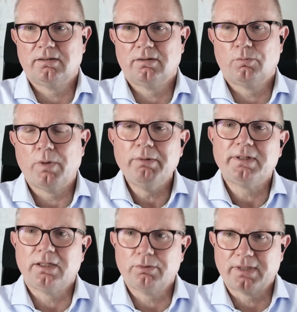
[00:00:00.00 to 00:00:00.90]
when we
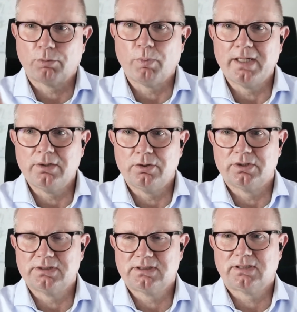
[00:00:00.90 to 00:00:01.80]
then look at
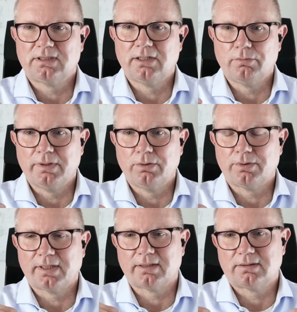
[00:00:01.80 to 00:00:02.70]
vendors, then we
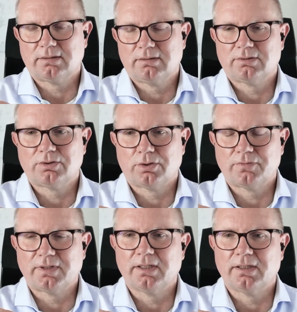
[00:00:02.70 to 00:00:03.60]
look at sort
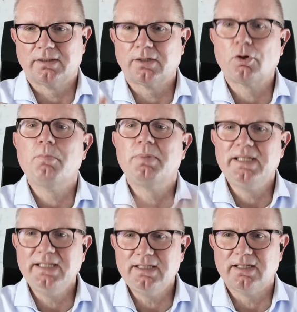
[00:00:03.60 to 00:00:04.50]
of the
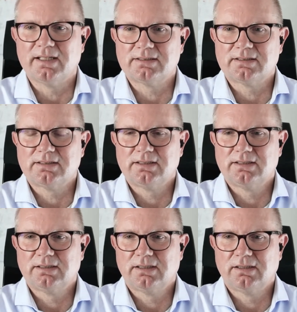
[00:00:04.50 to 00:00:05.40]
completeness
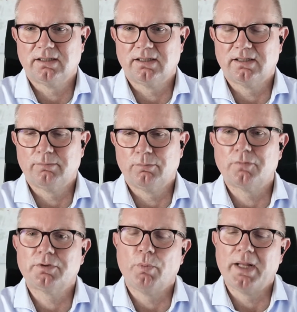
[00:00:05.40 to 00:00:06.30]

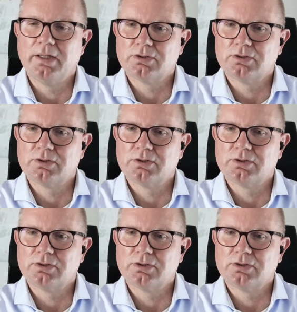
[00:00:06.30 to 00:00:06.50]
of the vendors'